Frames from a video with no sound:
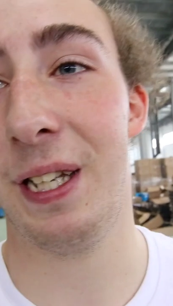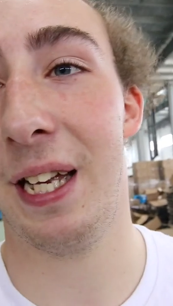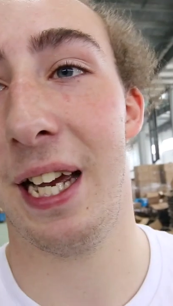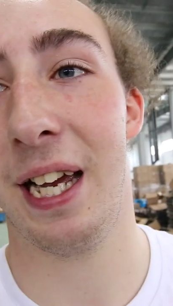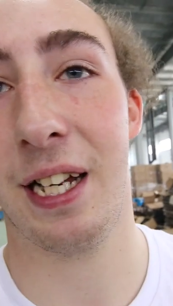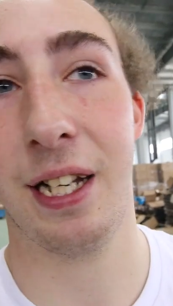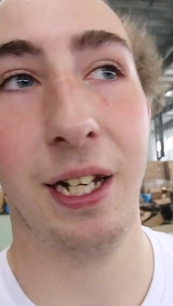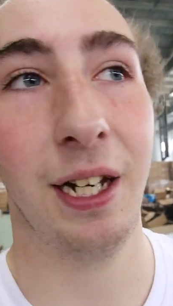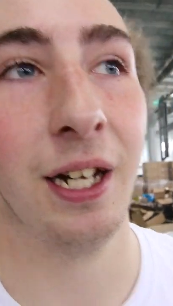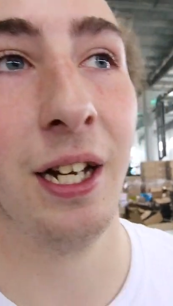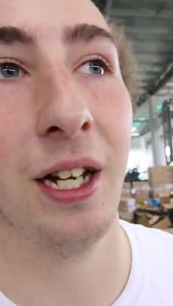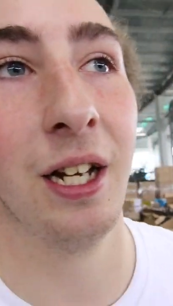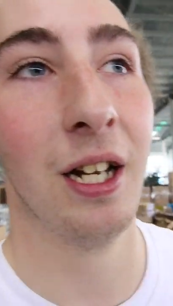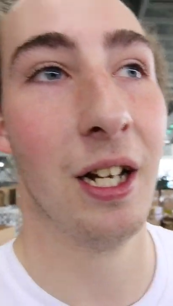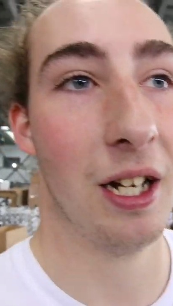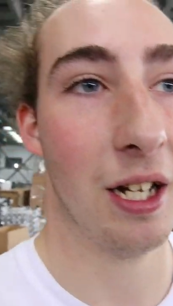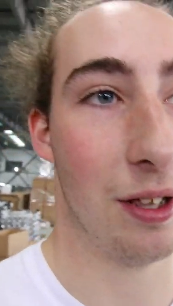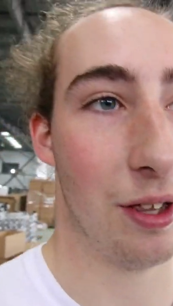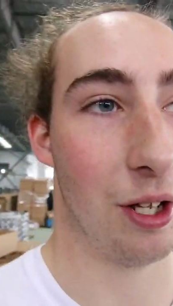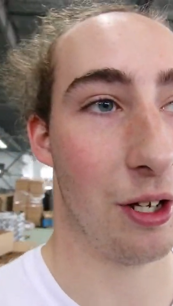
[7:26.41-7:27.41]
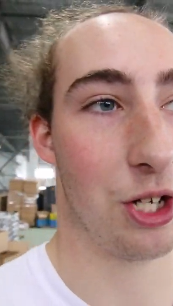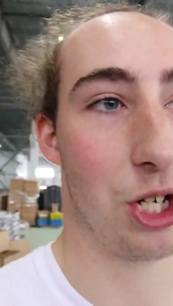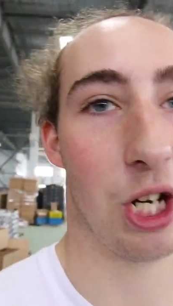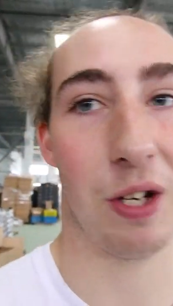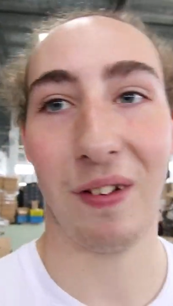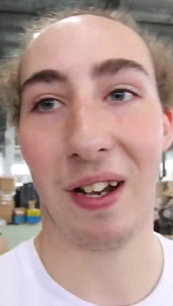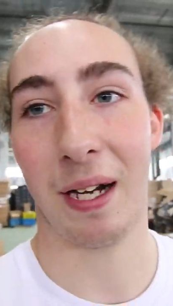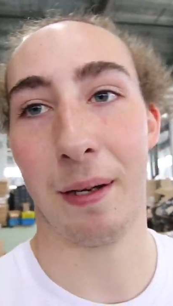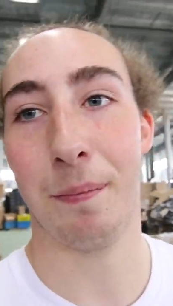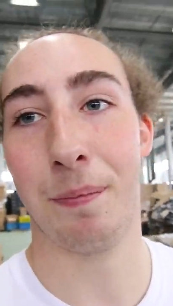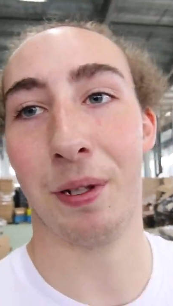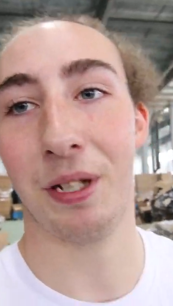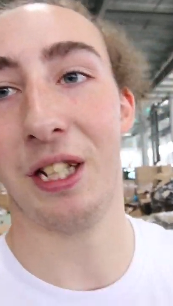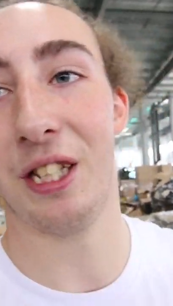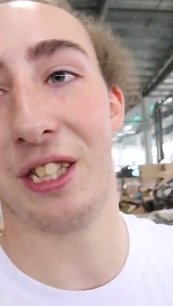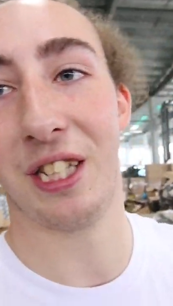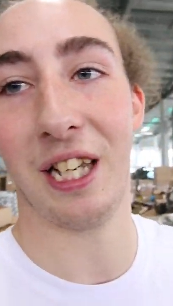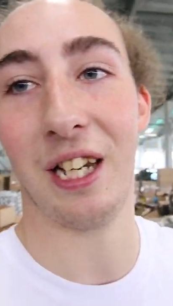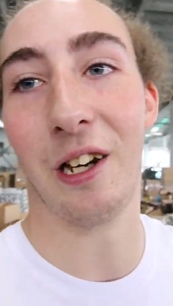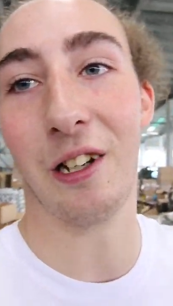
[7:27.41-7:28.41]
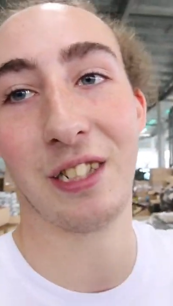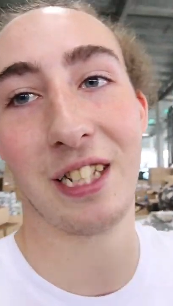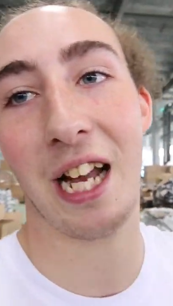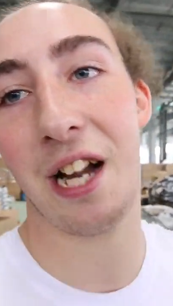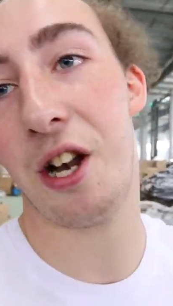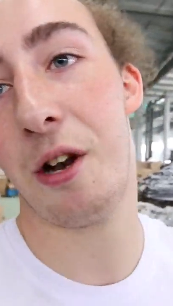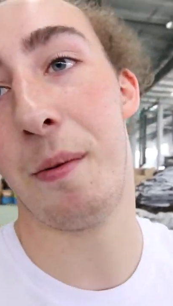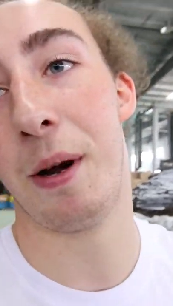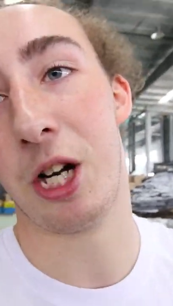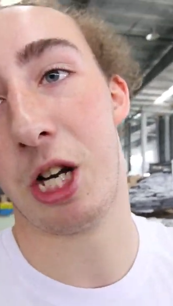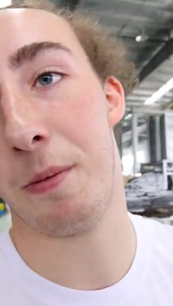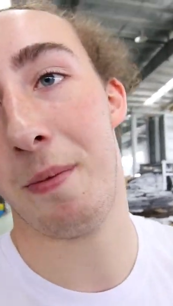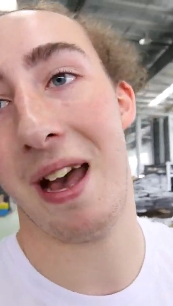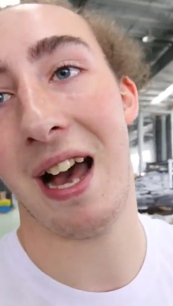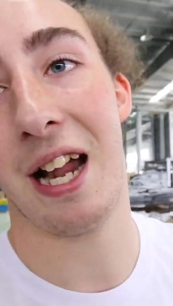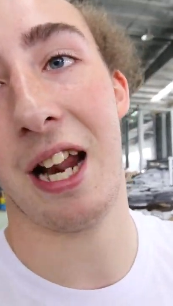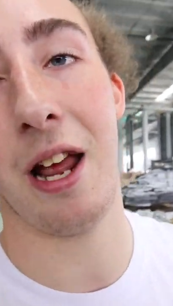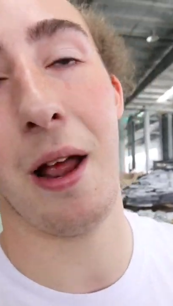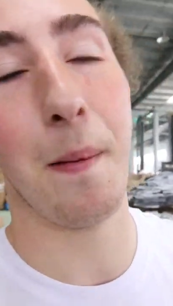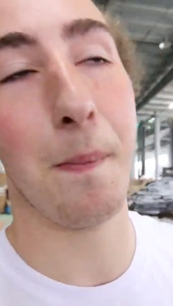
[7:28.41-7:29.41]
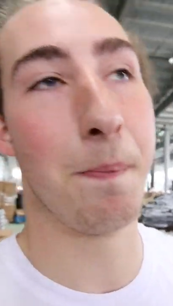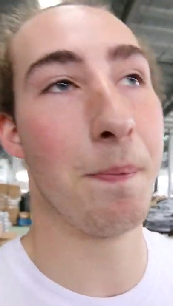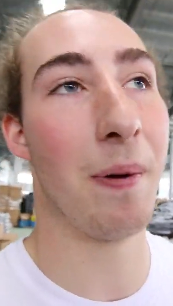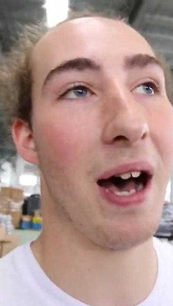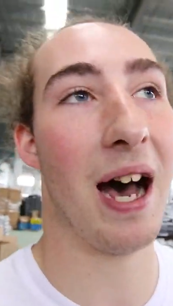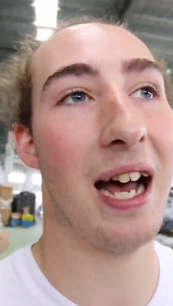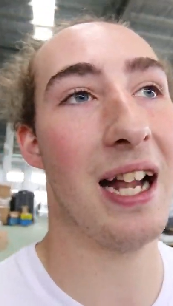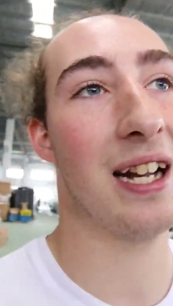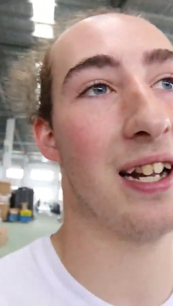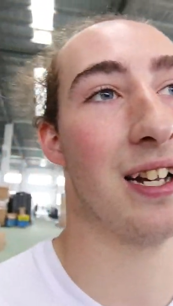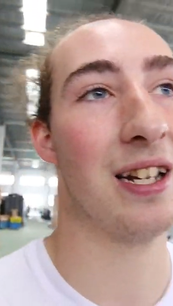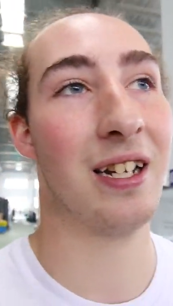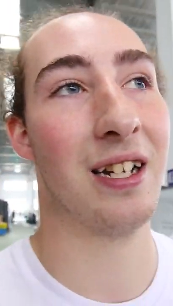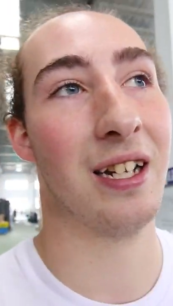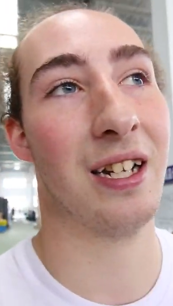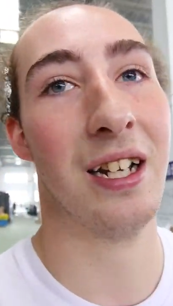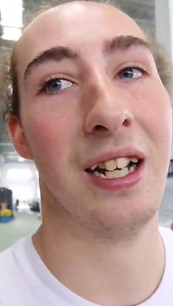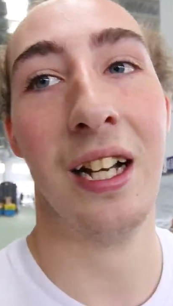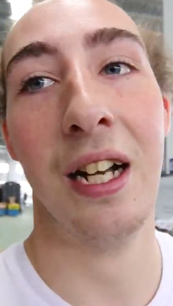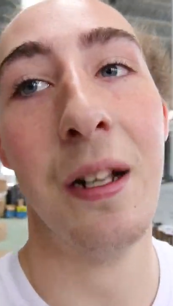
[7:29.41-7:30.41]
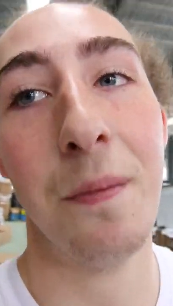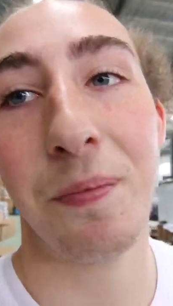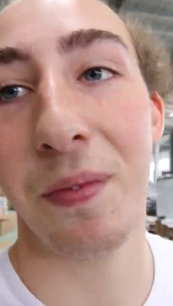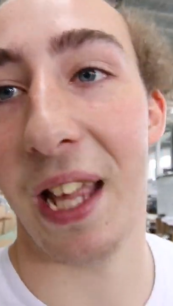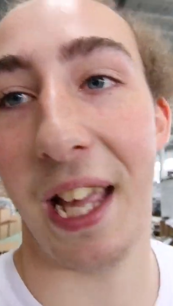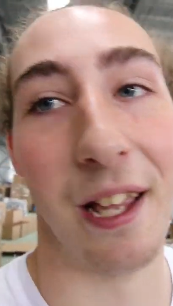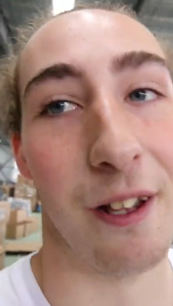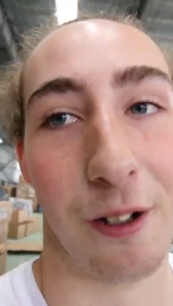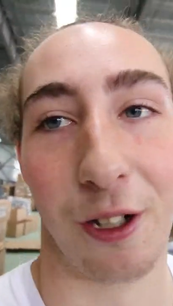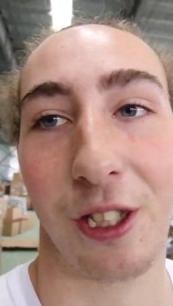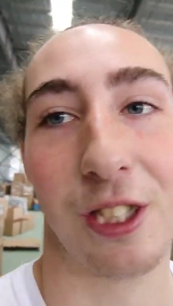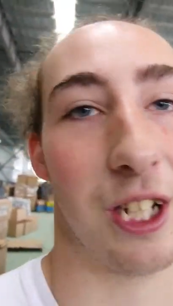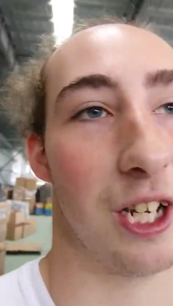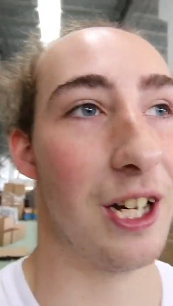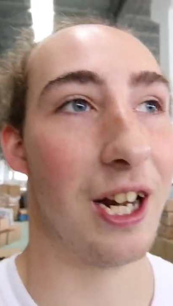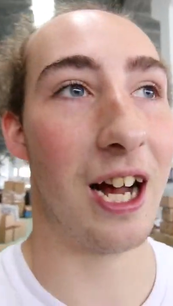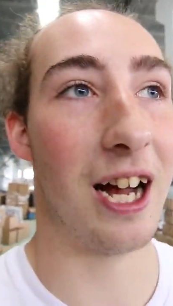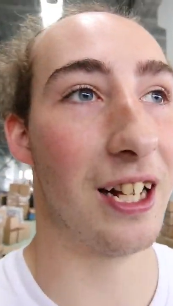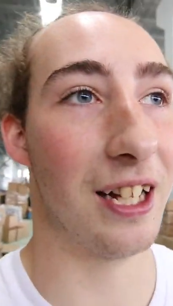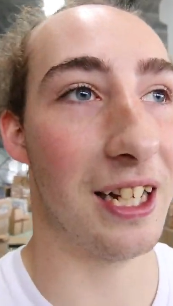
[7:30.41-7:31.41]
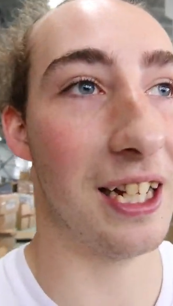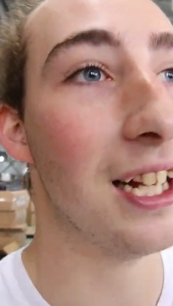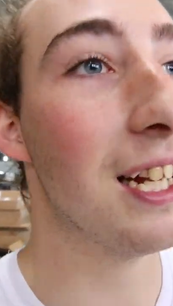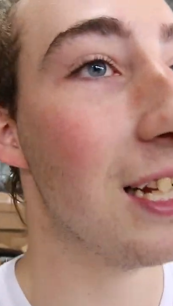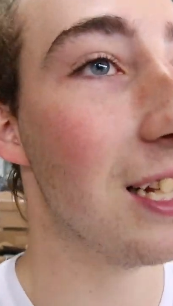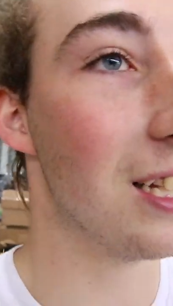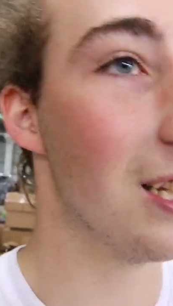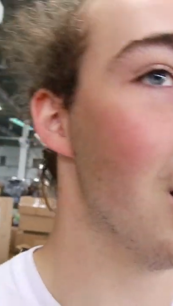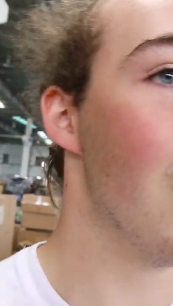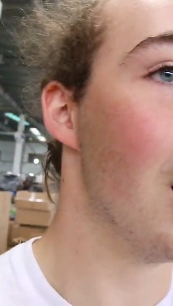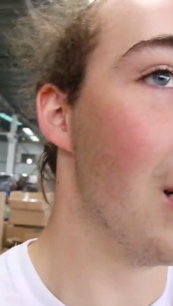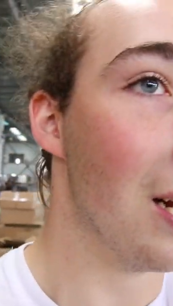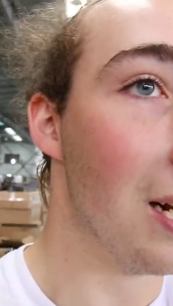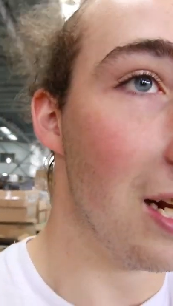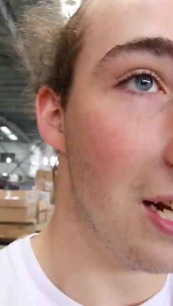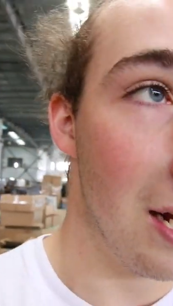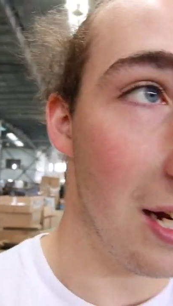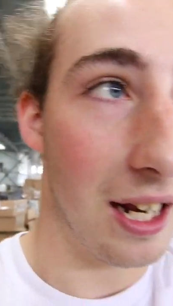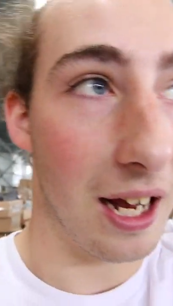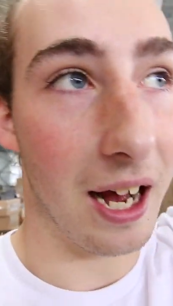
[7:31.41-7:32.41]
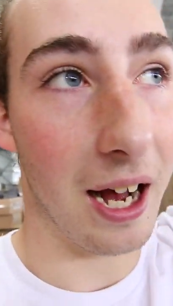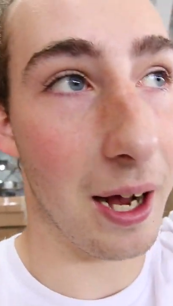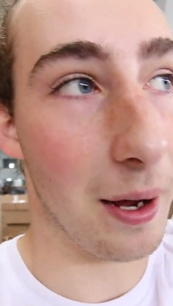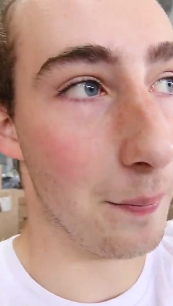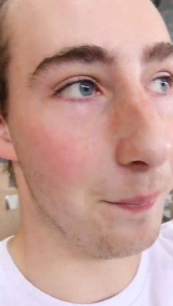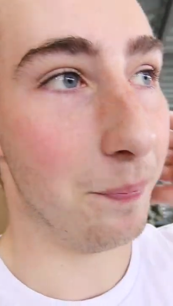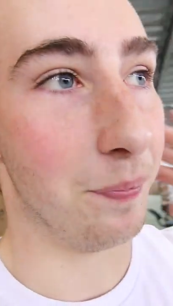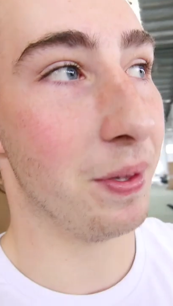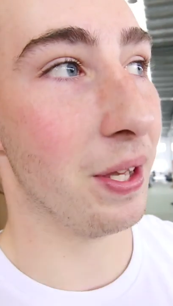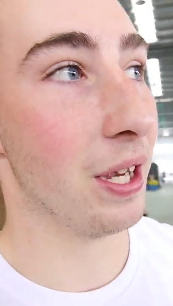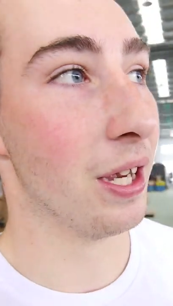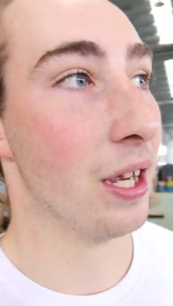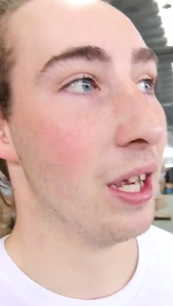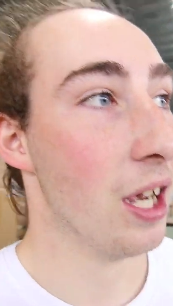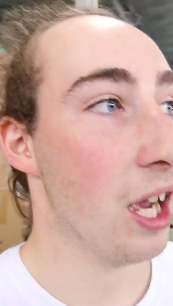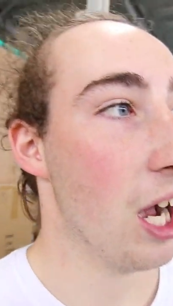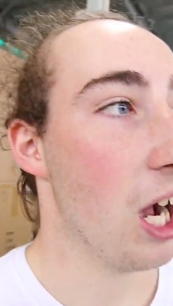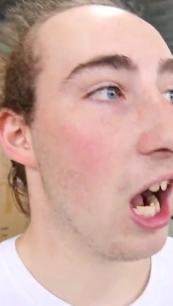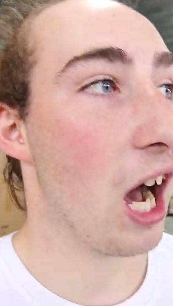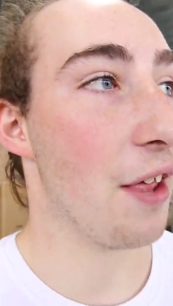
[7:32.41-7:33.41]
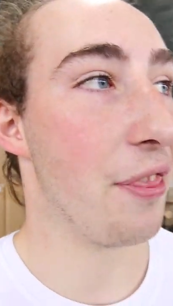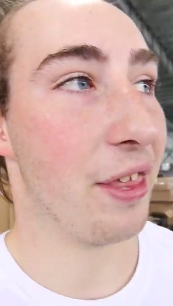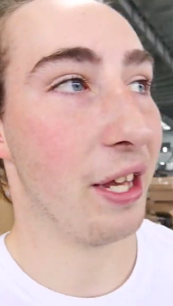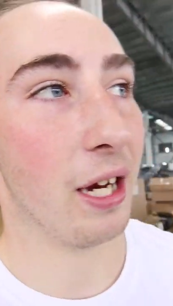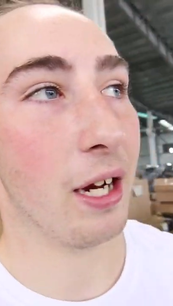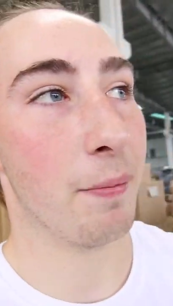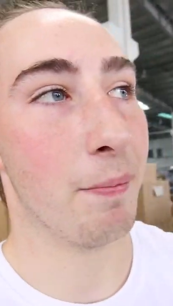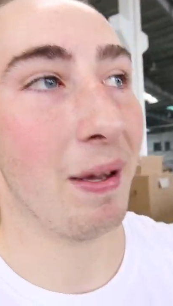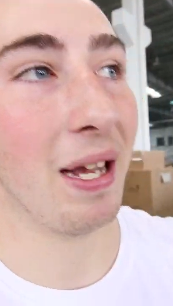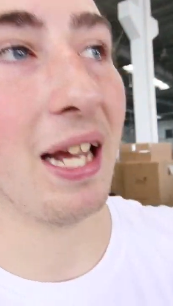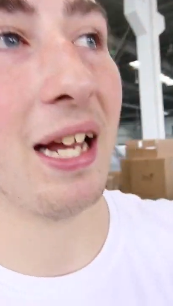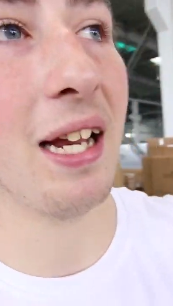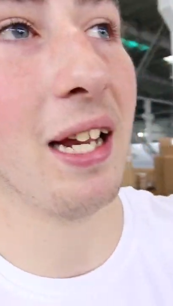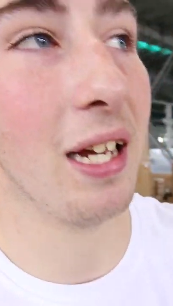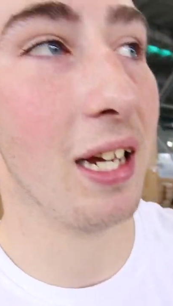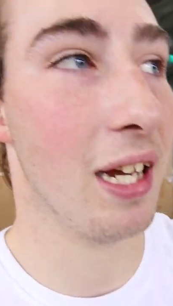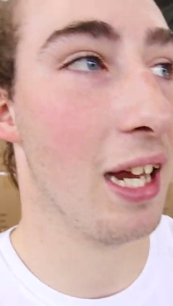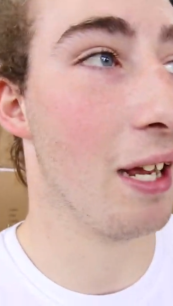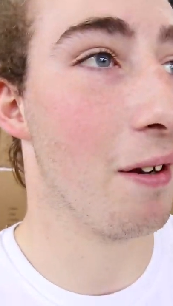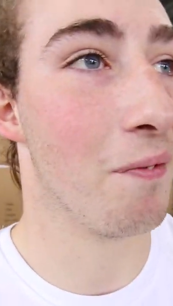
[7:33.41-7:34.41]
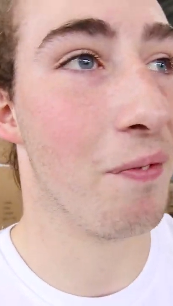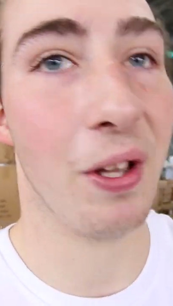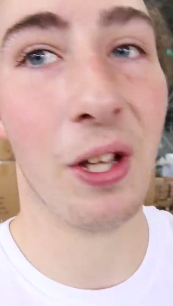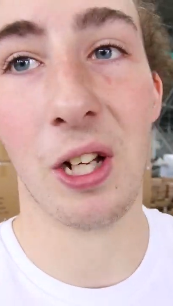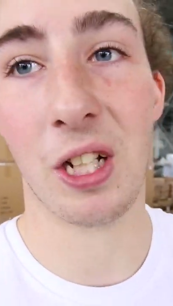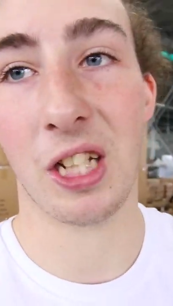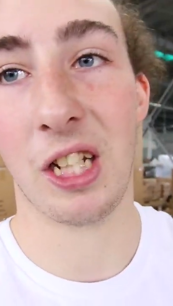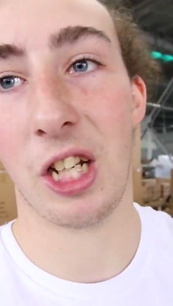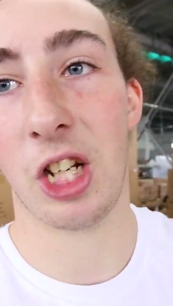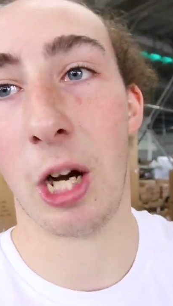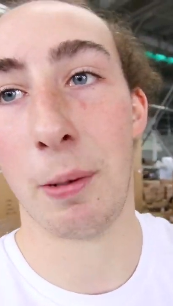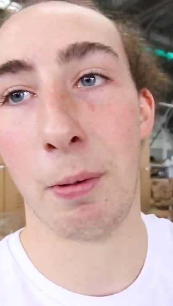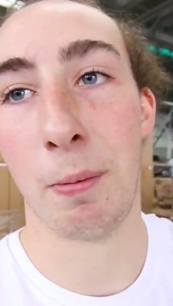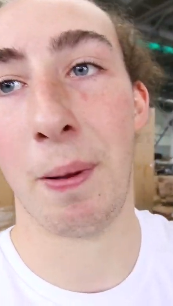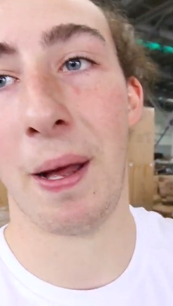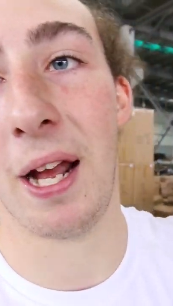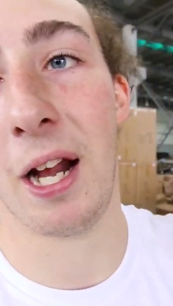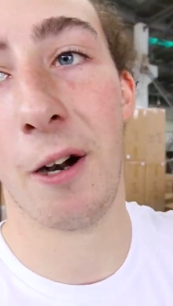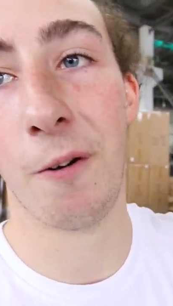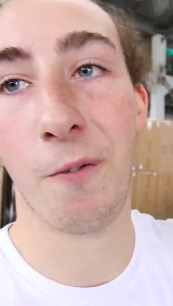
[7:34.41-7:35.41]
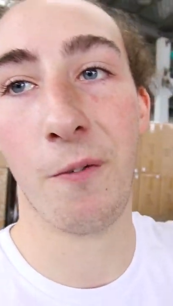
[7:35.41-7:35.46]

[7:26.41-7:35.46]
deck. I'm not sure if I can put this in or say too much about it, but it looks so gnarly. Um, I think me and Felix are going to cop a pair